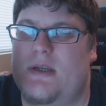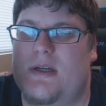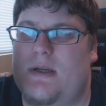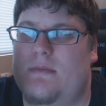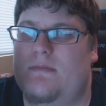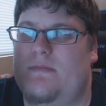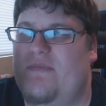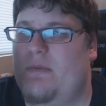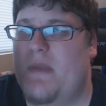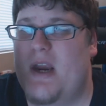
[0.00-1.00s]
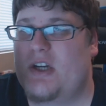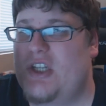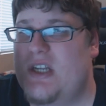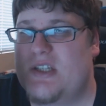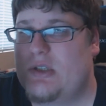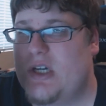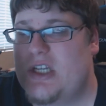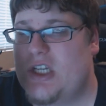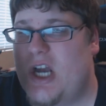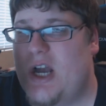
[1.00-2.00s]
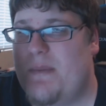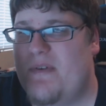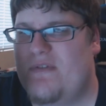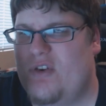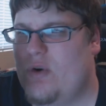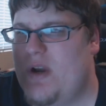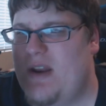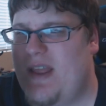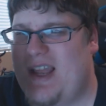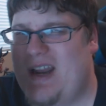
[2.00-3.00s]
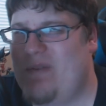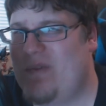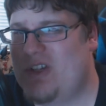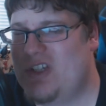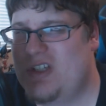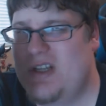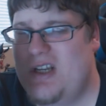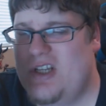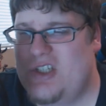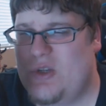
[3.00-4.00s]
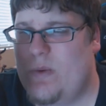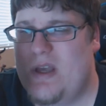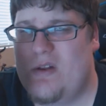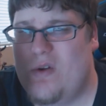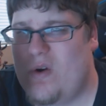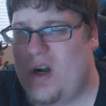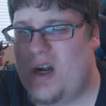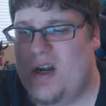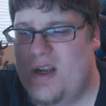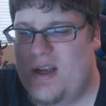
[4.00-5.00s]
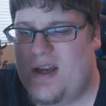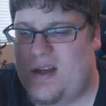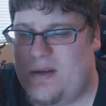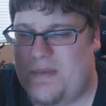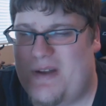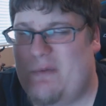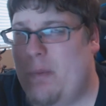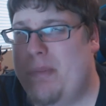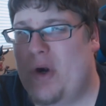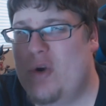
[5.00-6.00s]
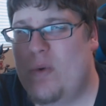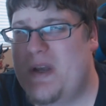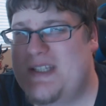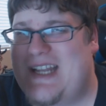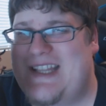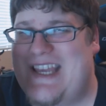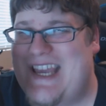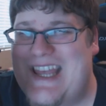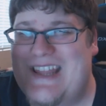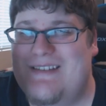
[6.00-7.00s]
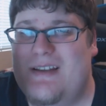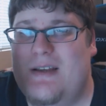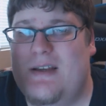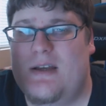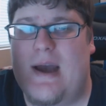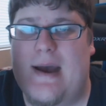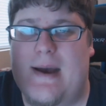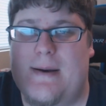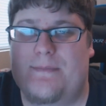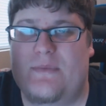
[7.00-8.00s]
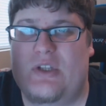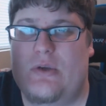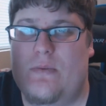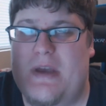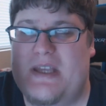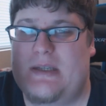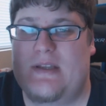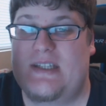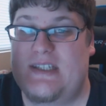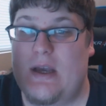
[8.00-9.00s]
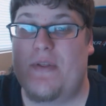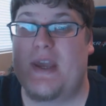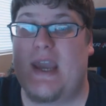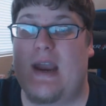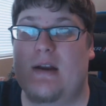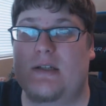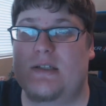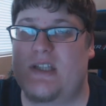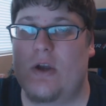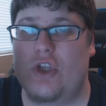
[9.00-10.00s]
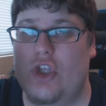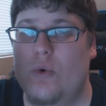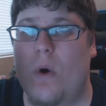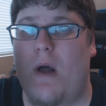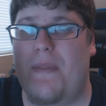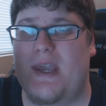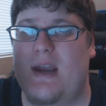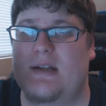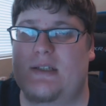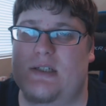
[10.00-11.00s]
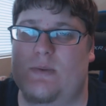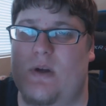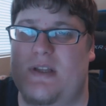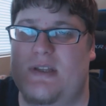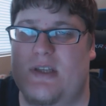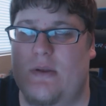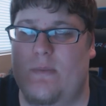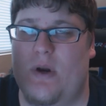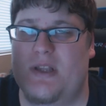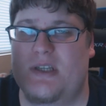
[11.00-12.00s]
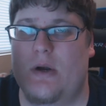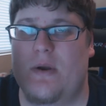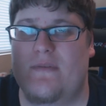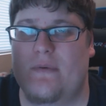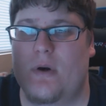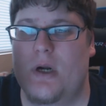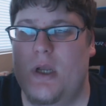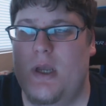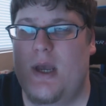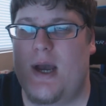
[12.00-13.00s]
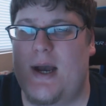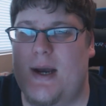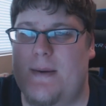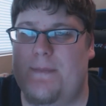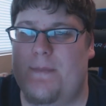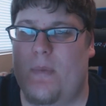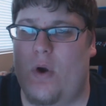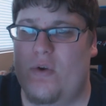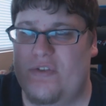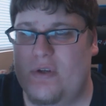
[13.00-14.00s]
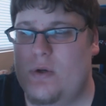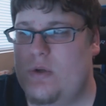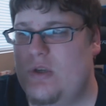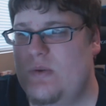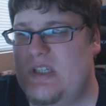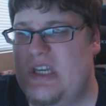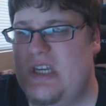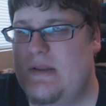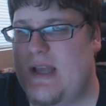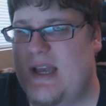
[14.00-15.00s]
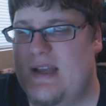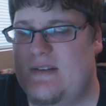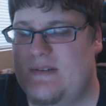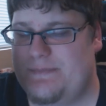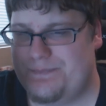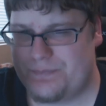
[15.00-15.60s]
Um, from there, she does a great job of throwing in like kind of a squeal or um, kind of a bird noise at the end. Um, to basically sell the character, sell you on the character is what's what it's going for. Um, also, you've seen that